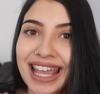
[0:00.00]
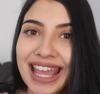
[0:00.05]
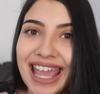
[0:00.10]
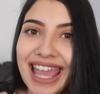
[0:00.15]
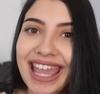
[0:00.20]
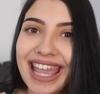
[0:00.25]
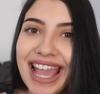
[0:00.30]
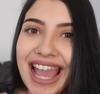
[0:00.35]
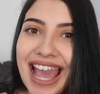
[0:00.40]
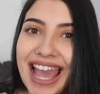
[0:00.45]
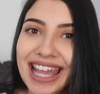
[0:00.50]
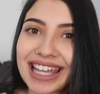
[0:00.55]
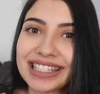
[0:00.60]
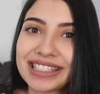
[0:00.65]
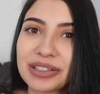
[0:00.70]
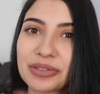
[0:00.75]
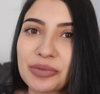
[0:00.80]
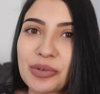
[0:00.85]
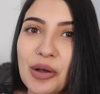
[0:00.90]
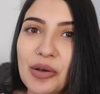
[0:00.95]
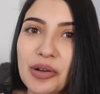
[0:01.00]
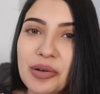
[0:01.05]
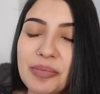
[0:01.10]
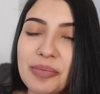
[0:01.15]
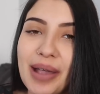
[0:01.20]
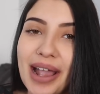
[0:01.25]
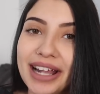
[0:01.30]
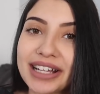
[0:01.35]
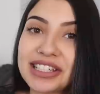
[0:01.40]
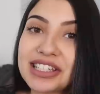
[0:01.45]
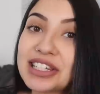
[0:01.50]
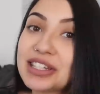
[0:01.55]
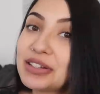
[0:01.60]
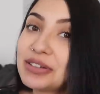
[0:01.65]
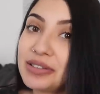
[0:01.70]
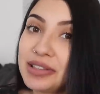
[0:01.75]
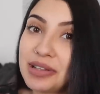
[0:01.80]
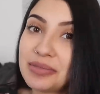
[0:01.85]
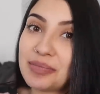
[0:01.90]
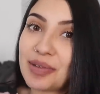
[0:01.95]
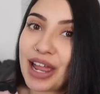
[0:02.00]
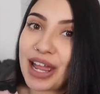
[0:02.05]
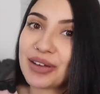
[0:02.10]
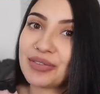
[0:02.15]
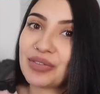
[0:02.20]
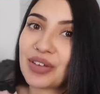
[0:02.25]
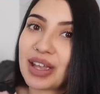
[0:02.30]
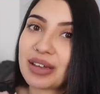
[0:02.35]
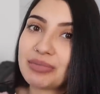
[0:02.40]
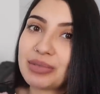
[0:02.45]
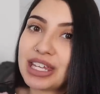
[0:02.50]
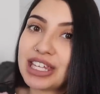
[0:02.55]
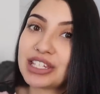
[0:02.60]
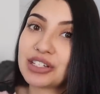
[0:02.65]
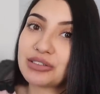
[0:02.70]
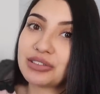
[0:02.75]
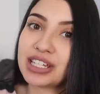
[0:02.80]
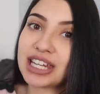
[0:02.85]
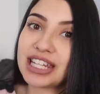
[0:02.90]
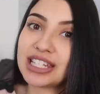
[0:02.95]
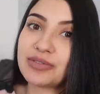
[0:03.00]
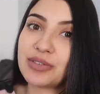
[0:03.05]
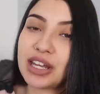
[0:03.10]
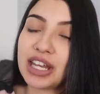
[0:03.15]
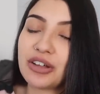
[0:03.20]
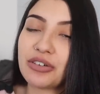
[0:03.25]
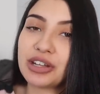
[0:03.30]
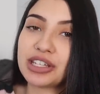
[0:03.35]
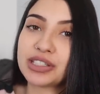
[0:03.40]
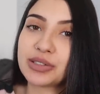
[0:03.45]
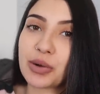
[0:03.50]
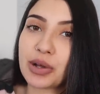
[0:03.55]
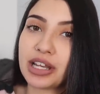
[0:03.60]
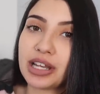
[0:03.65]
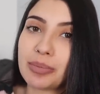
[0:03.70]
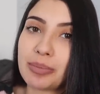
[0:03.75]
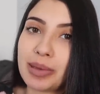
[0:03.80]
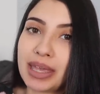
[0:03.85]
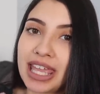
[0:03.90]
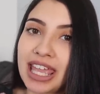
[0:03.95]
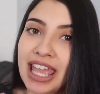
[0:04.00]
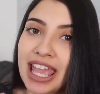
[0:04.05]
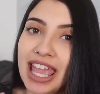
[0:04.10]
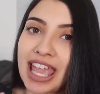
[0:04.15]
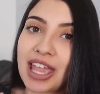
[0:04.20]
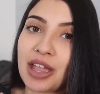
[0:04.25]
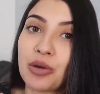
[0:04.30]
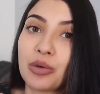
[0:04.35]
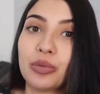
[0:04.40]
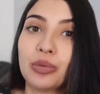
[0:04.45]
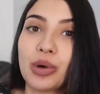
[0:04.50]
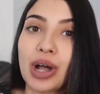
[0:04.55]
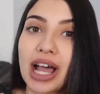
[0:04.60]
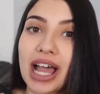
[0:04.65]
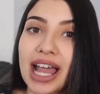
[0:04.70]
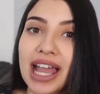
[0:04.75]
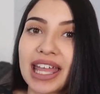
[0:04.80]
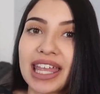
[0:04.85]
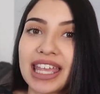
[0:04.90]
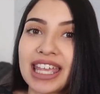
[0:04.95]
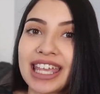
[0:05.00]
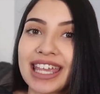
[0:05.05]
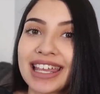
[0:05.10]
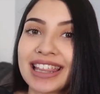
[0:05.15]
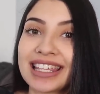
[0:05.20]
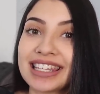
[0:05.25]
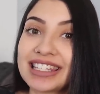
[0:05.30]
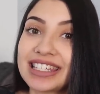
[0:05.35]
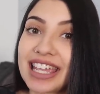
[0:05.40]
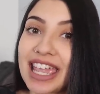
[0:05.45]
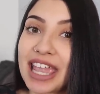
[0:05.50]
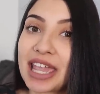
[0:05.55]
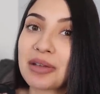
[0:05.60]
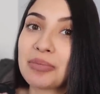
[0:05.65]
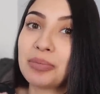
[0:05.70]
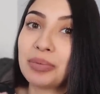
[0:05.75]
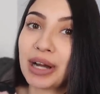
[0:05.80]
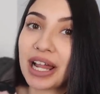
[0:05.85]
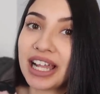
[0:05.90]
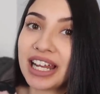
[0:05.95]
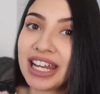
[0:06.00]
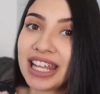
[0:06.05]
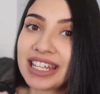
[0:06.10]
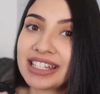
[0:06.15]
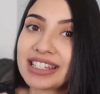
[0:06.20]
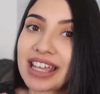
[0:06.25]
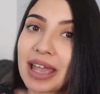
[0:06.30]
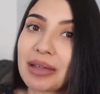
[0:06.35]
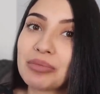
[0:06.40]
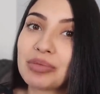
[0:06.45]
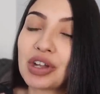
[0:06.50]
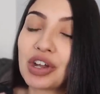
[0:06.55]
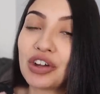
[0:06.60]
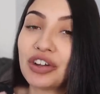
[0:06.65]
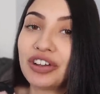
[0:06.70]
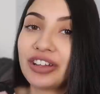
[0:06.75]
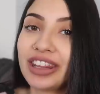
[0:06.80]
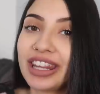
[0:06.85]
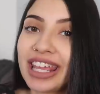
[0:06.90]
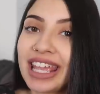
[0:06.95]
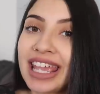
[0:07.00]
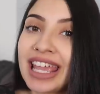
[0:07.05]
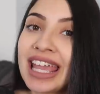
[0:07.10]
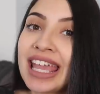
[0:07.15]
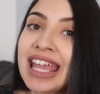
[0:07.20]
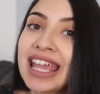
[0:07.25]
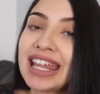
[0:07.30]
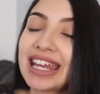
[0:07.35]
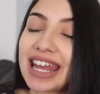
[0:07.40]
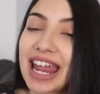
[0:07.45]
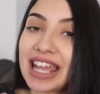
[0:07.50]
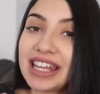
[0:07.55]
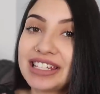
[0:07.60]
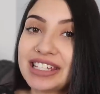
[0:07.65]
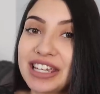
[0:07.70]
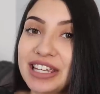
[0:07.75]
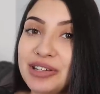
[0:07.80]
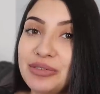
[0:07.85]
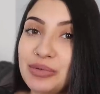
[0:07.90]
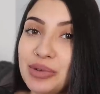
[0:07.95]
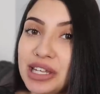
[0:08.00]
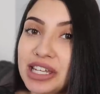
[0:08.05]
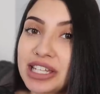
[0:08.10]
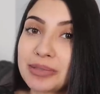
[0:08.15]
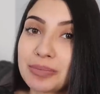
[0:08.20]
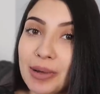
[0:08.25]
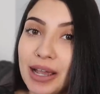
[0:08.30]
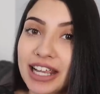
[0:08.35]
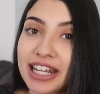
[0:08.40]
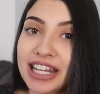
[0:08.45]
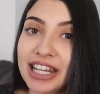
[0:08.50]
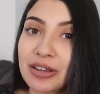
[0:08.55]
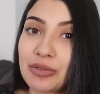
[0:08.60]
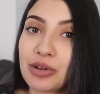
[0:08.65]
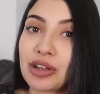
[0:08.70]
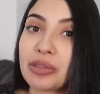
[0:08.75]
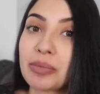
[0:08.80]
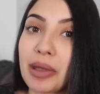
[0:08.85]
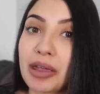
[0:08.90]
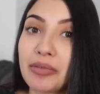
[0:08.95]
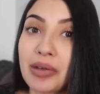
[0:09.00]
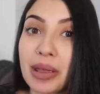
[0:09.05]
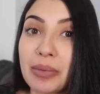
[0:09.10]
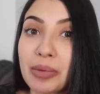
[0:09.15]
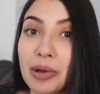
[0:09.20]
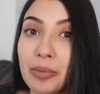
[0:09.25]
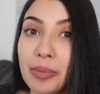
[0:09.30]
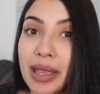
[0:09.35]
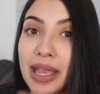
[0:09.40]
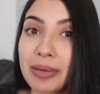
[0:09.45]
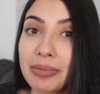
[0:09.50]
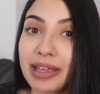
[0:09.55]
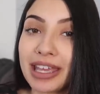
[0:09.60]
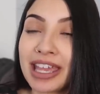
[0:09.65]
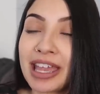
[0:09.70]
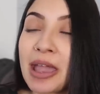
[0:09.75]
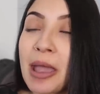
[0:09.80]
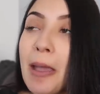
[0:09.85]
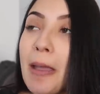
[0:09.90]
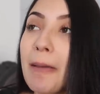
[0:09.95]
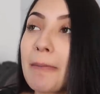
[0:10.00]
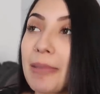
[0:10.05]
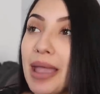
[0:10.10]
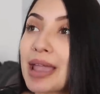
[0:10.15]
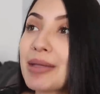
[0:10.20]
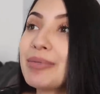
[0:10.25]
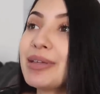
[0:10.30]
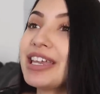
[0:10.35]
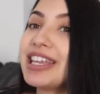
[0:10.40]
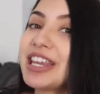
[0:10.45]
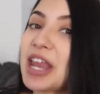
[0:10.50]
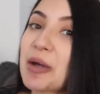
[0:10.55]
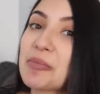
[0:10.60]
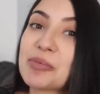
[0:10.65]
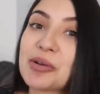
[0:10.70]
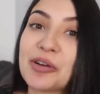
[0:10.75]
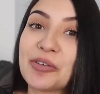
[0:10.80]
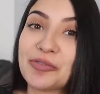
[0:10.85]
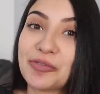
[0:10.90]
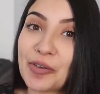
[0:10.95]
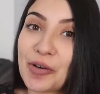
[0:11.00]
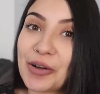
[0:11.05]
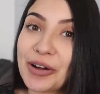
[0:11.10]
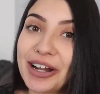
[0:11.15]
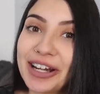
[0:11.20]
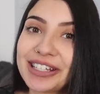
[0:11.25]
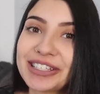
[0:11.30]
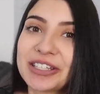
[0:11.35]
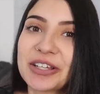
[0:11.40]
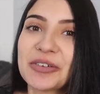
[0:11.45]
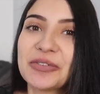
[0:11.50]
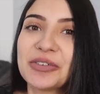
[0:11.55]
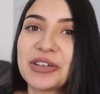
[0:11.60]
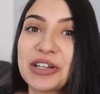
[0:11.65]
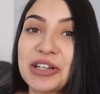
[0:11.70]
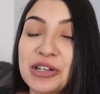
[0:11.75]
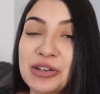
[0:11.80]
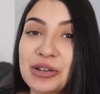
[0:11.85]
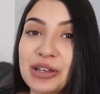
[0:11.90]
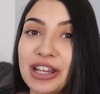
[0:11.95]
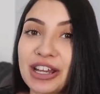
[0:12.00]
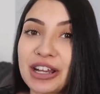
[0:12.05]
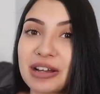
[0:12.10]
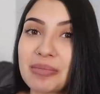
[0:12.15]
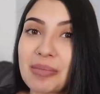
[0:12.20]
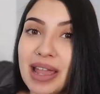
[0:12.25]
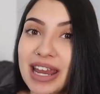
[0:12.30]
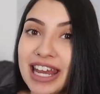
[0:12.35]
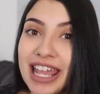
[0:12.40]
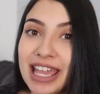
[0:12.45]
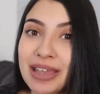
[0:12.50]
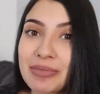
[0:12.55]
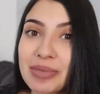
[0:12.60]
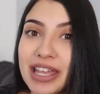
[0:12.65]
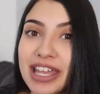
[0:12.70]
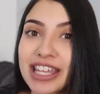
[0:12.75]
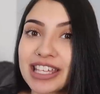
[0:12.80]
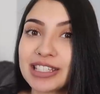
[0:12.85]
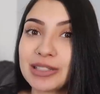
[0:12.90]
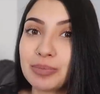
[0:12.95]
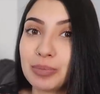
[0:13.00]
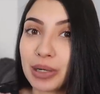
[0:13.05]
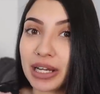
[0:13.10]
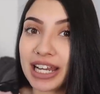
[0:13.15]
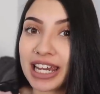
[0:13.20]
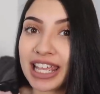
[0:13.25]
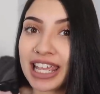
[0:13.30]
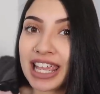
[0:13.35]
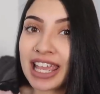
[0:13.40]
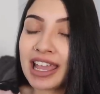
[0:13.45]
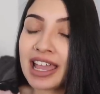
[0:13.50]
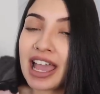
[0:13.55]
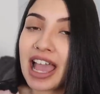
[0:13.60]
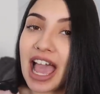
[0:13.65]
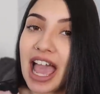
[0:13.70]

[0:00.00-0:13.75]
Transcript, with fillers: Hey guys, welcome back to the Moran family. So today's video is going to be a what I eat in the day pregnant. I'm currently 19 weeks pregnant with my rainbow baby, baby number 4. So if you're new here, my name is Brittany.